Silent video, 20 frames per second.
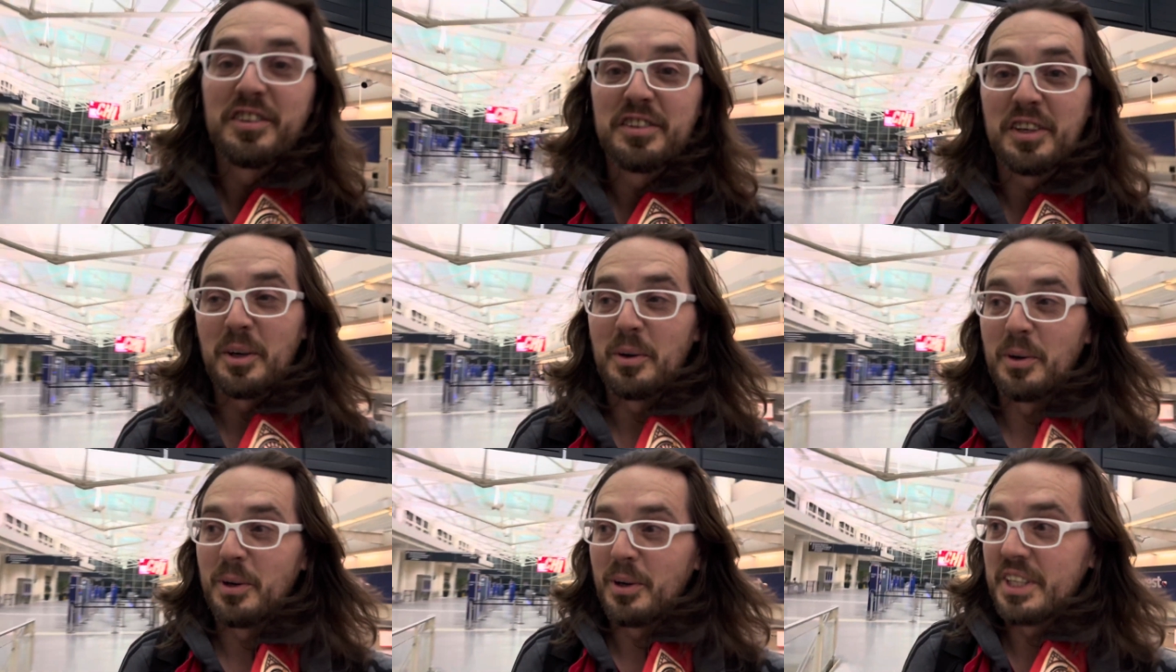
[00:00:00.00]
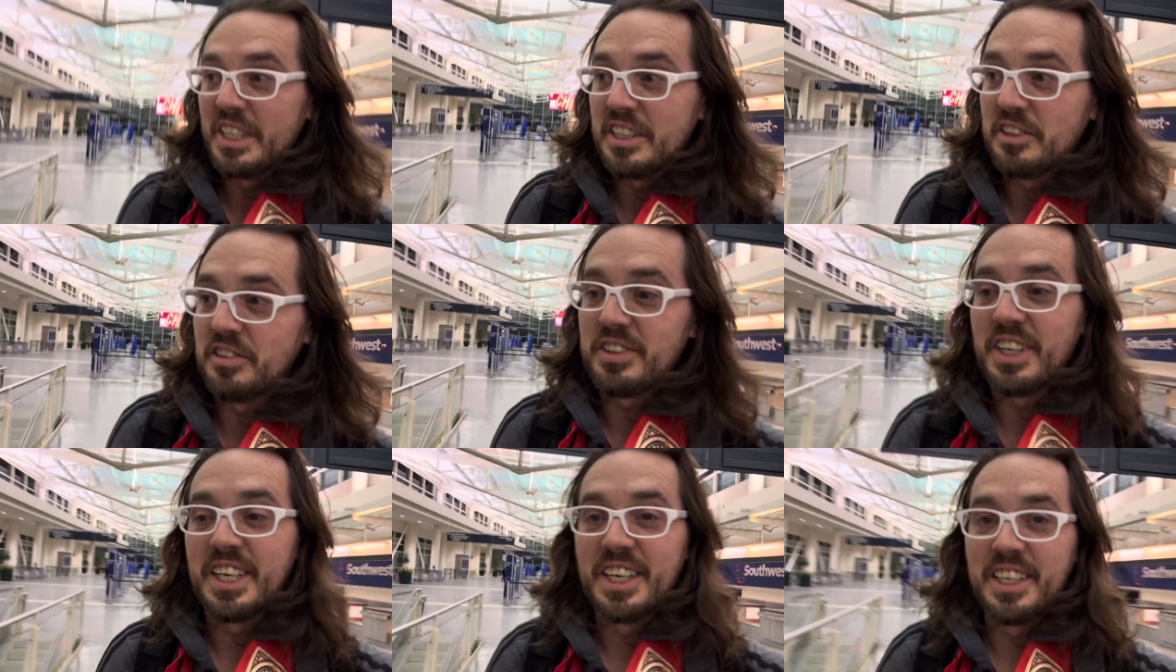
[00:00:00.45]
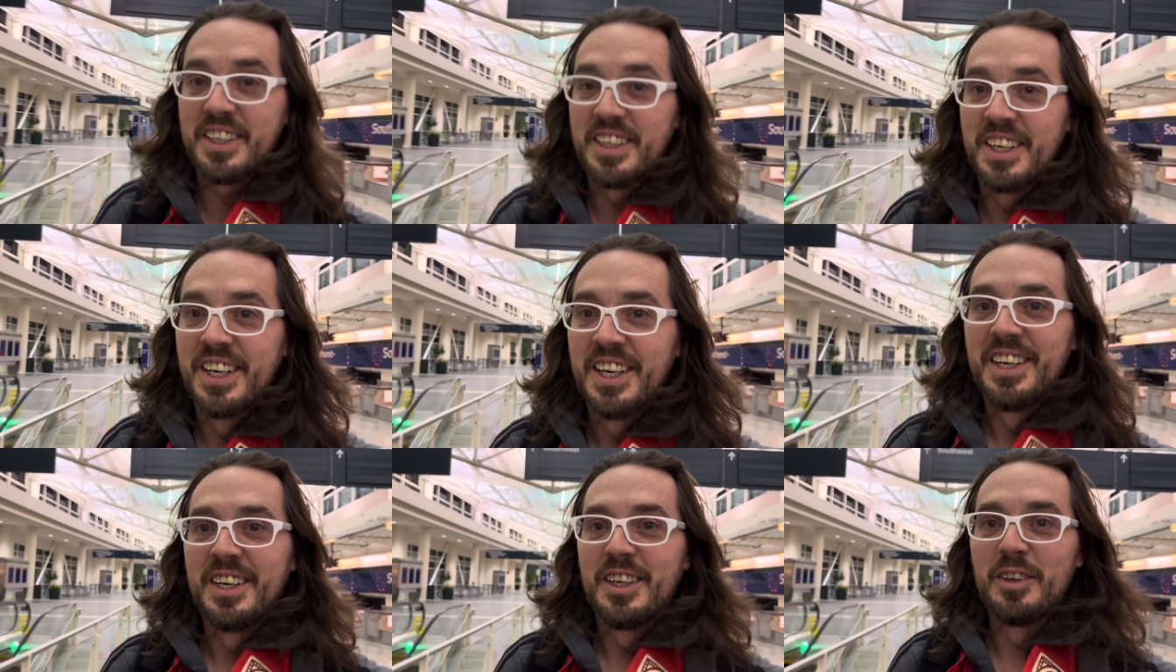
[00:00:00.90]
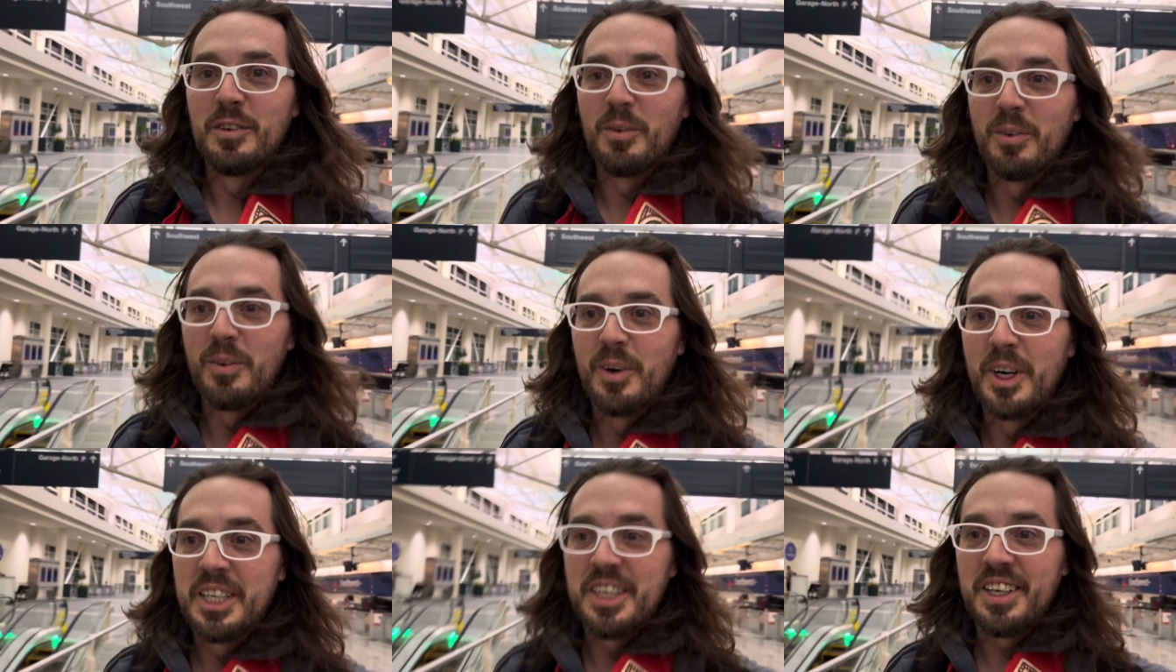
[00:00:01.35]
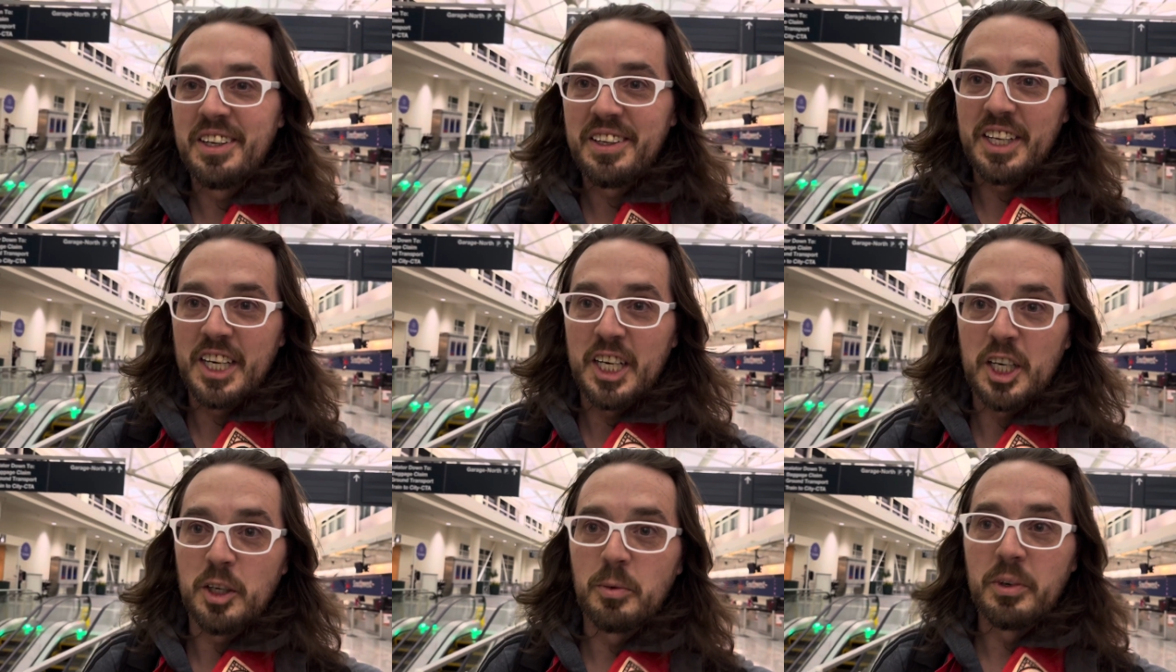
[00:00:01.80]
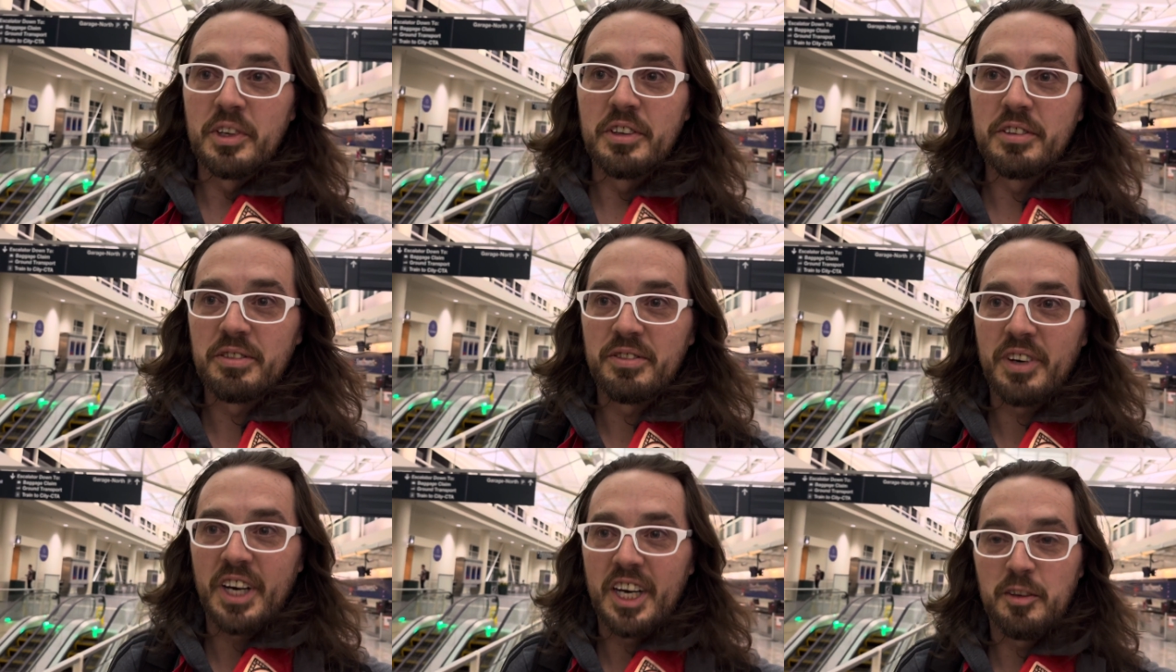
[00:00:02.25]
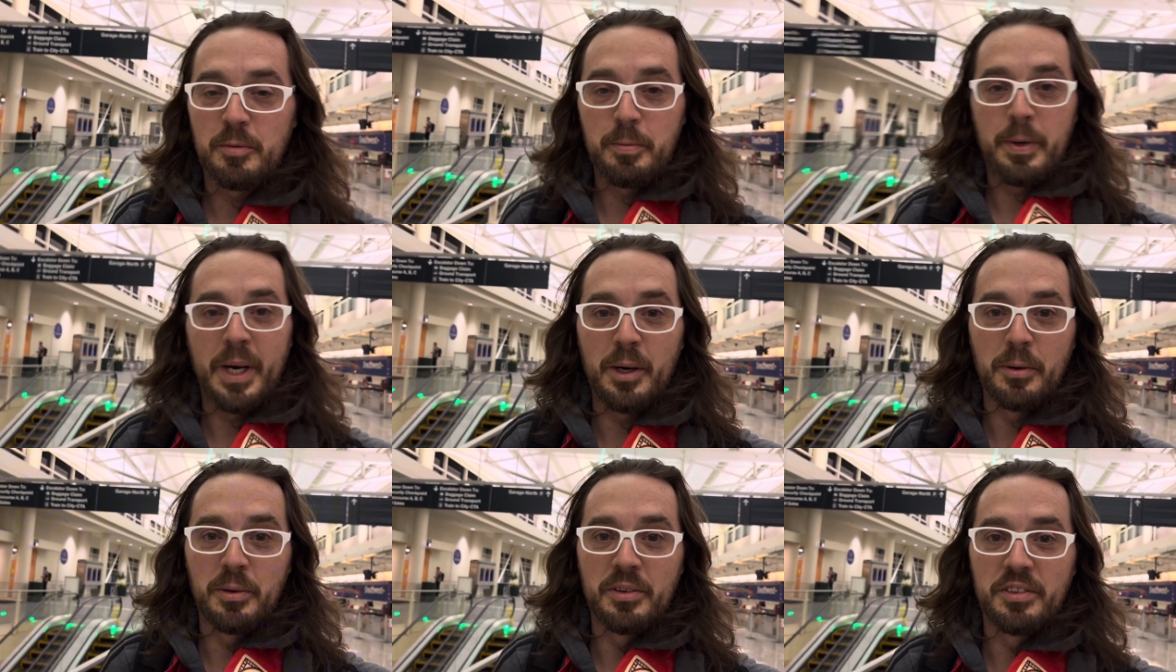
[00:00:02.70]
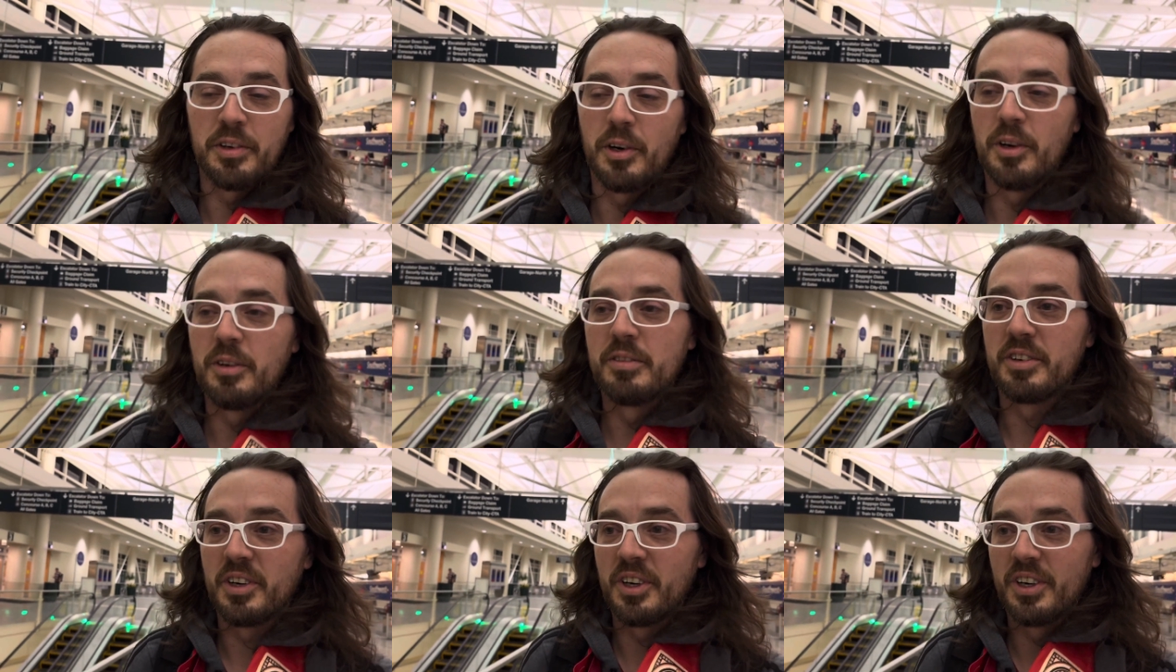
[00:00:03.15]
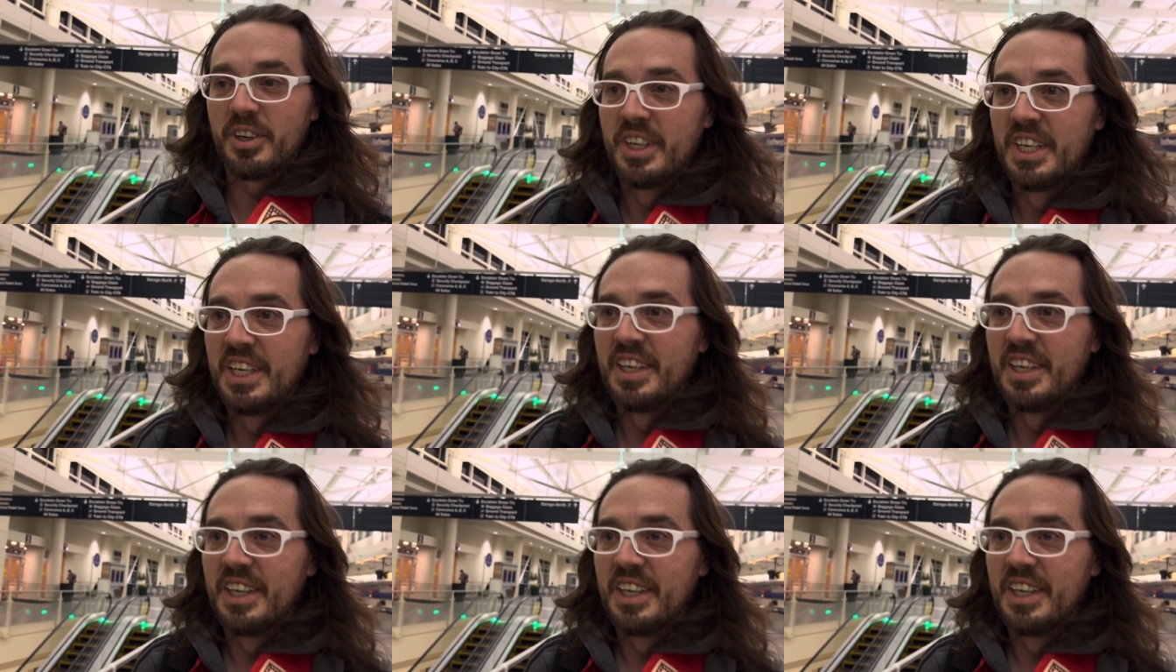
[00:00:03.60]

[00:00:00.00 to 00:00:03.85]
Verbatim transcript: So holy shit. One thing was five pounds over